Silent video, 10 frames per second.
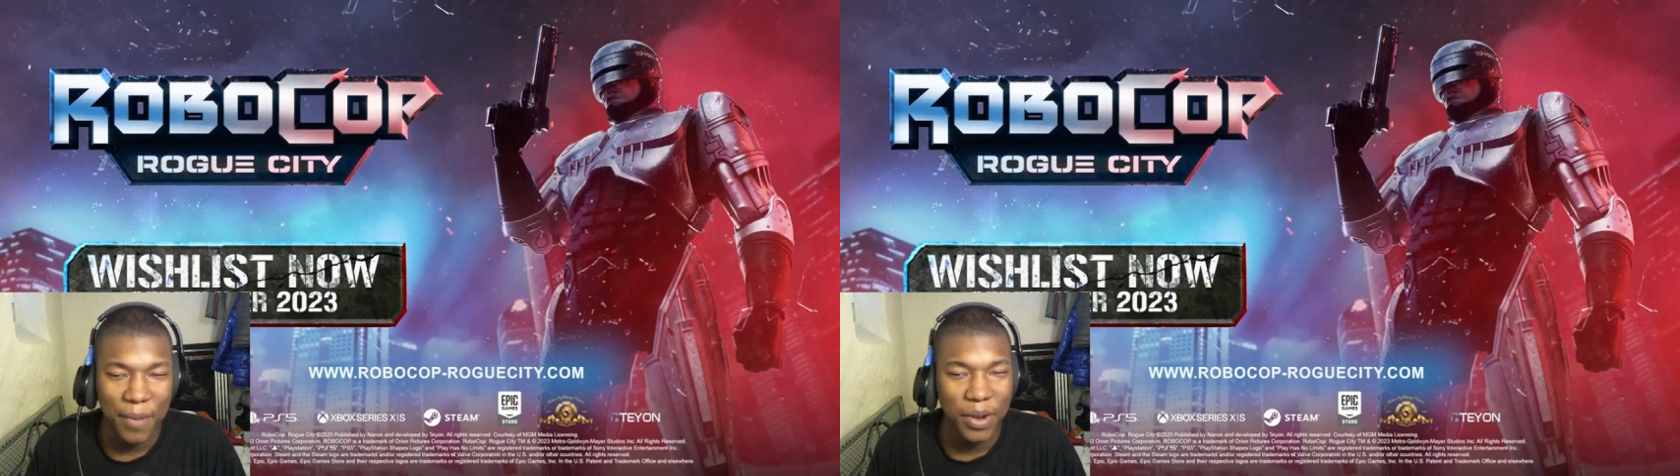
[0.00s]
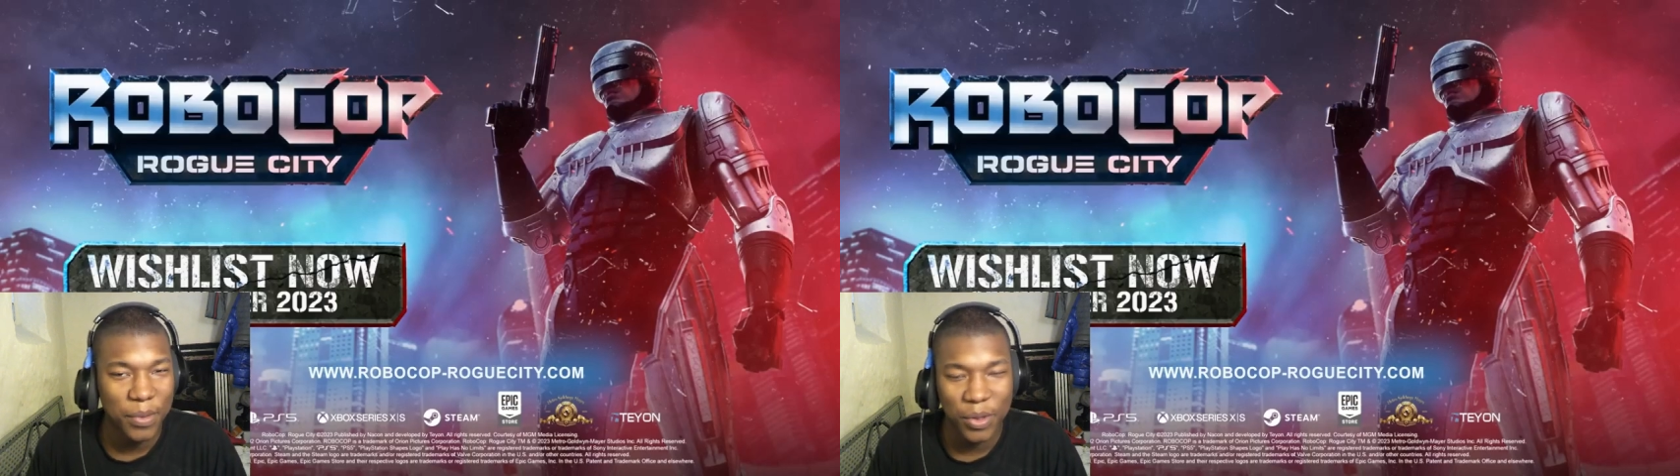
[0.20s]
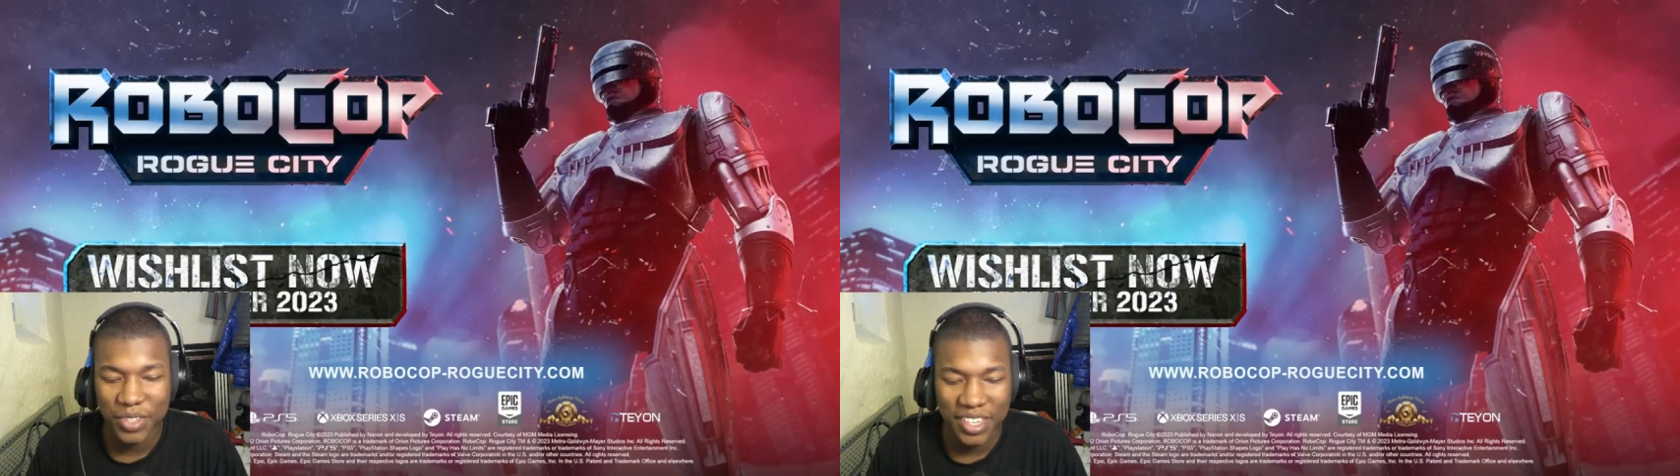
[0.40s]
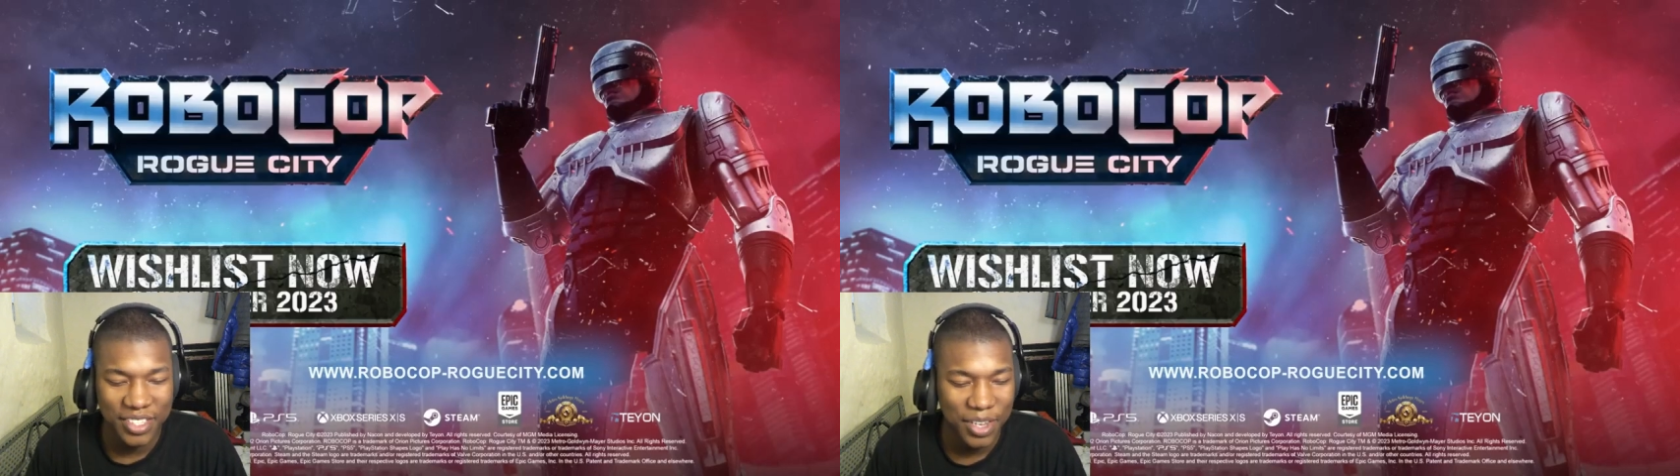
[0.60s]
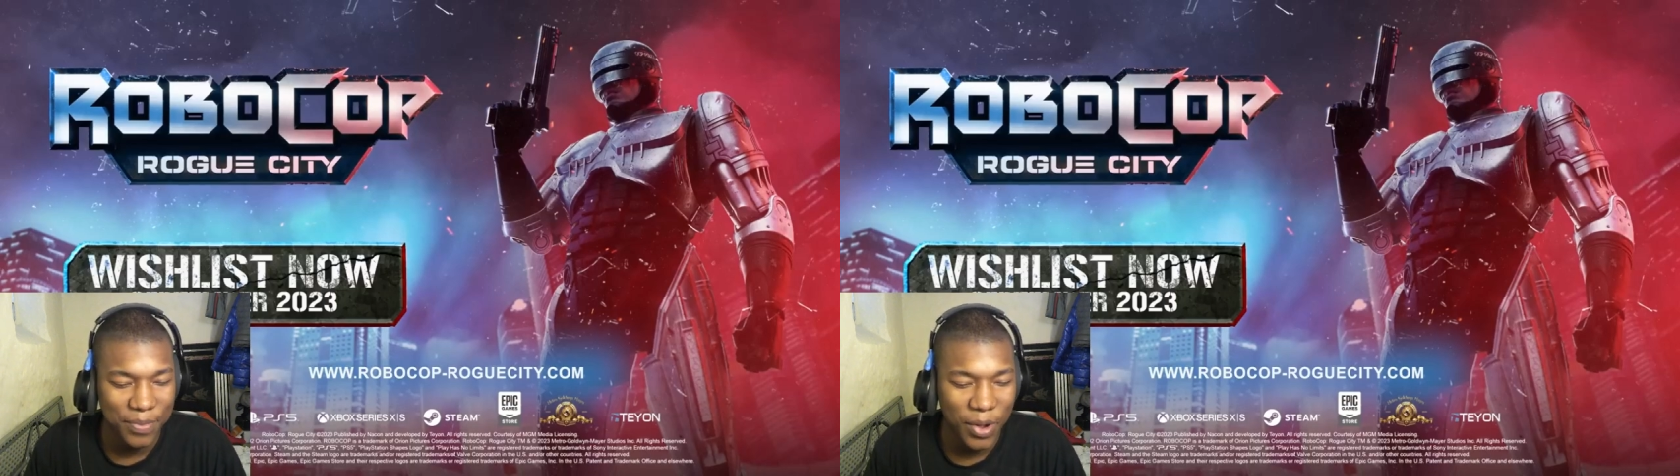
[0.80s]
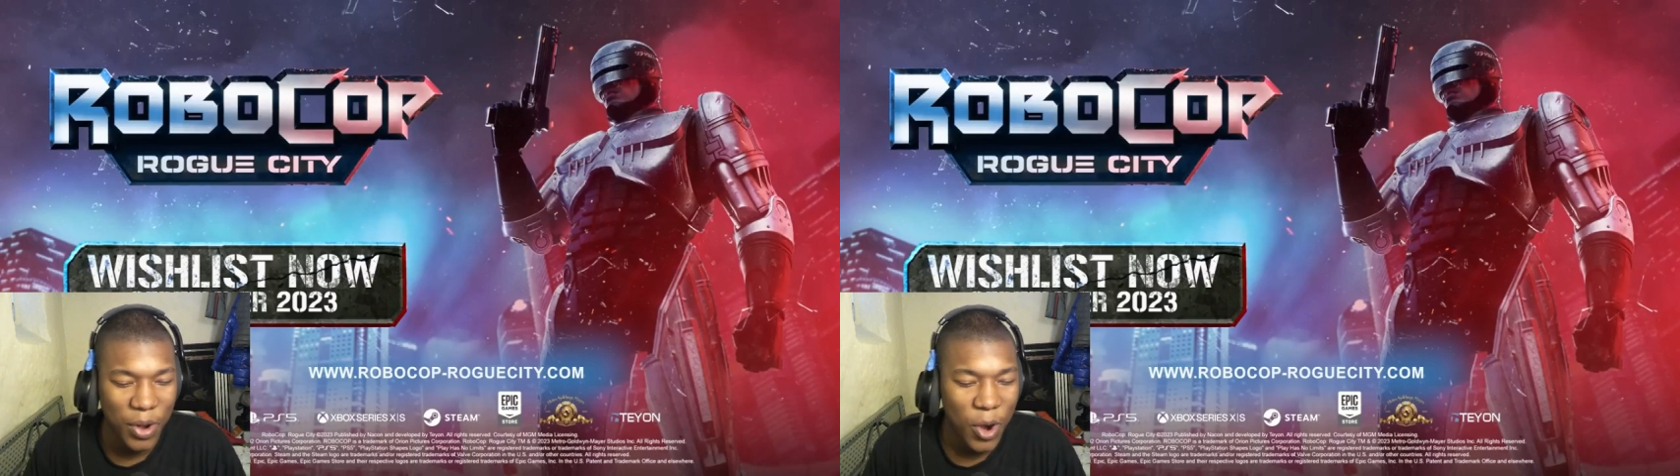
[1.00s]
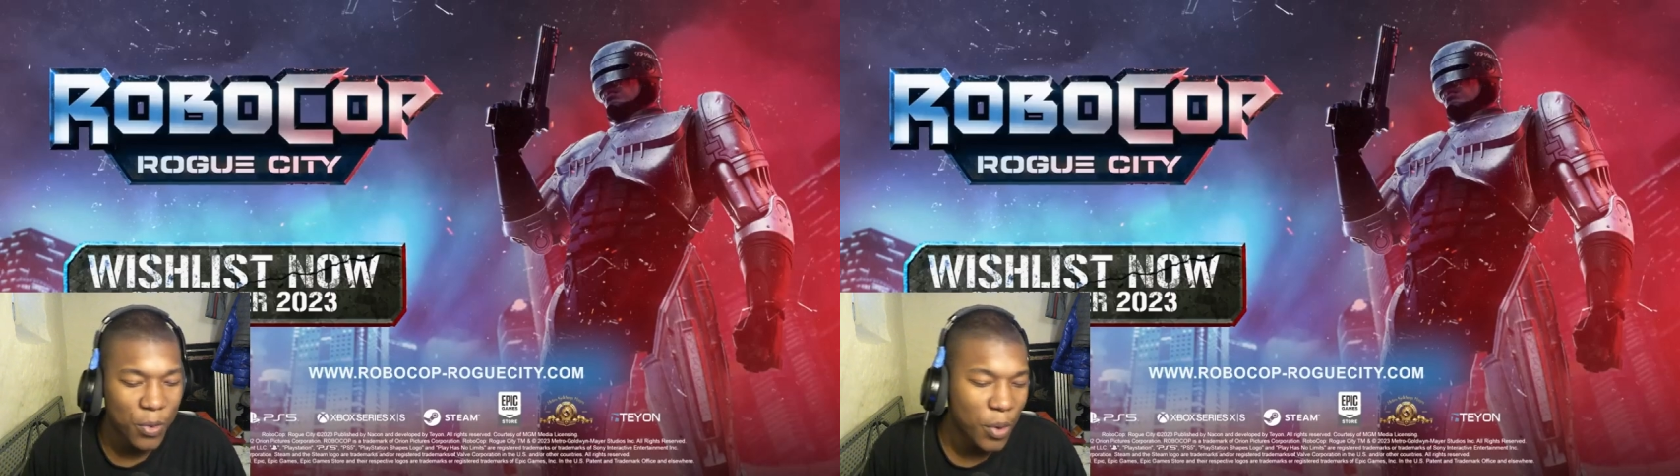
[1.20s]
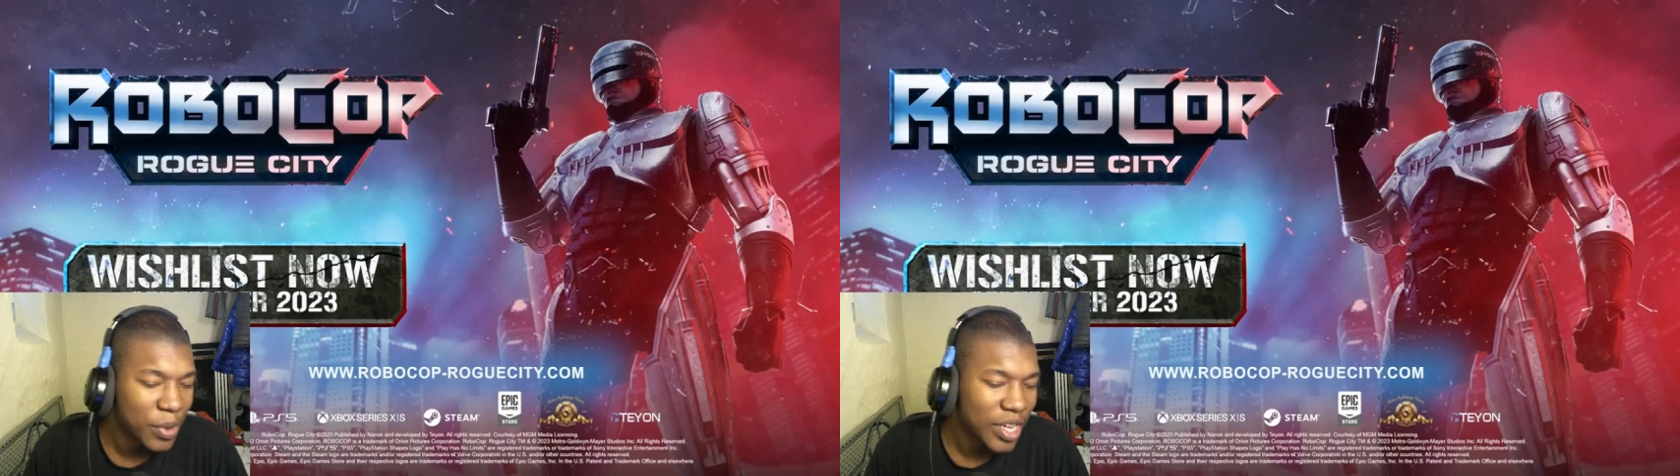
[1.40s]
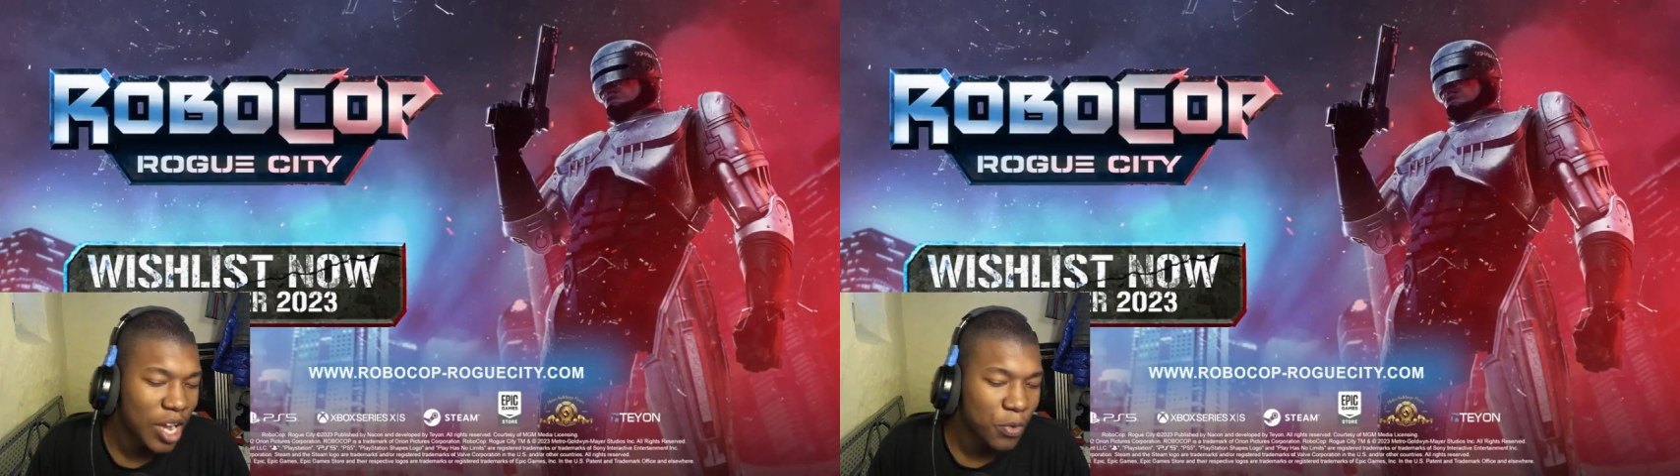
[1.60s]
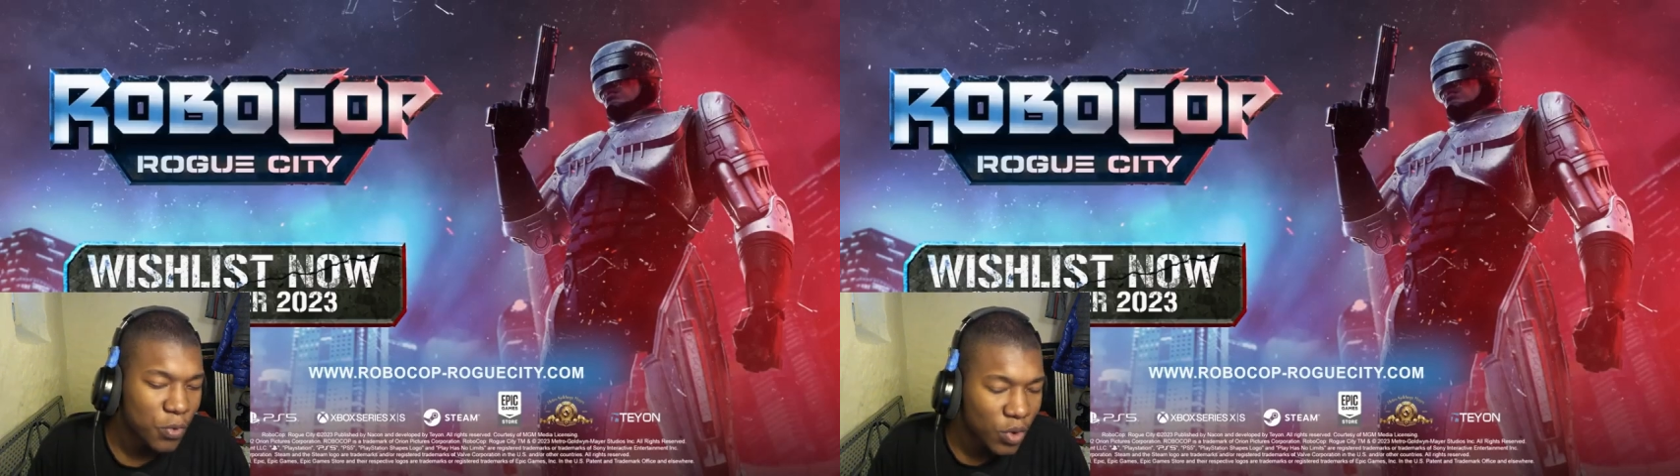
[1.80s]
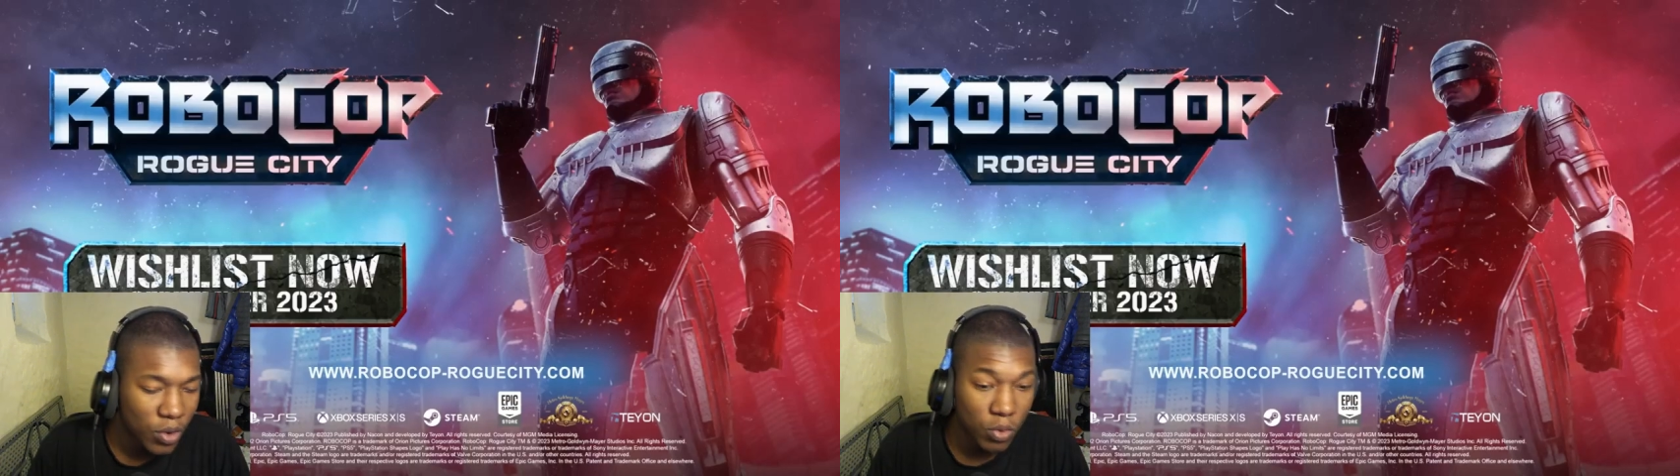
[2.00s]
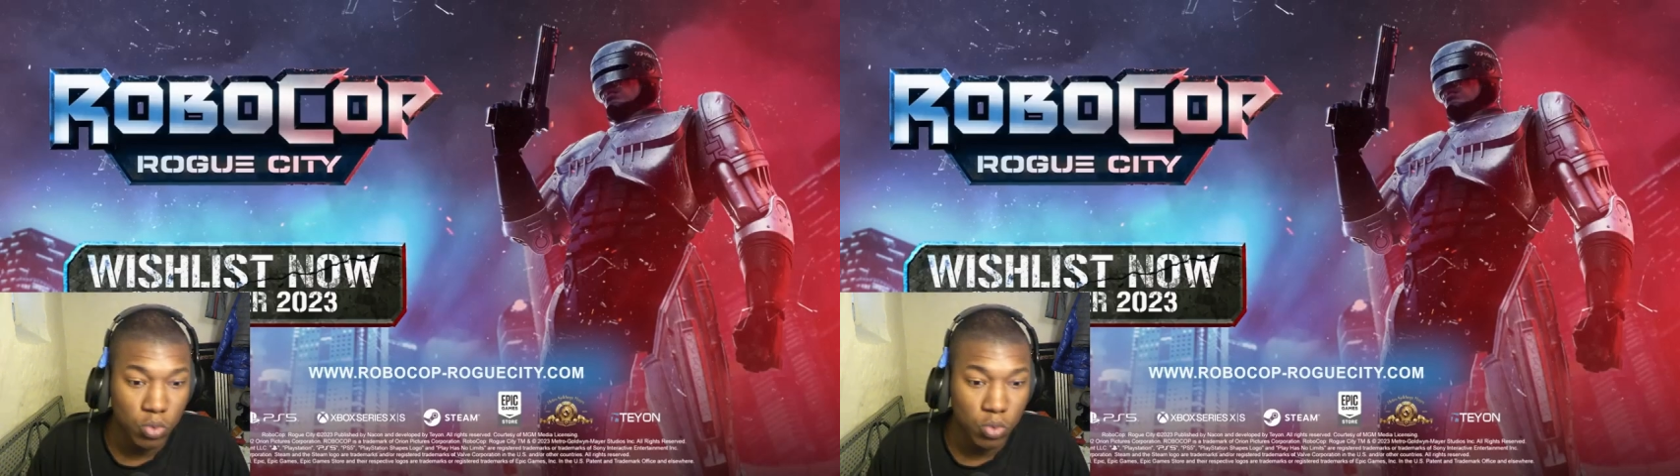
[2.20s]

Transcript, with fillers: Comment down below what you guys think about RoboCop.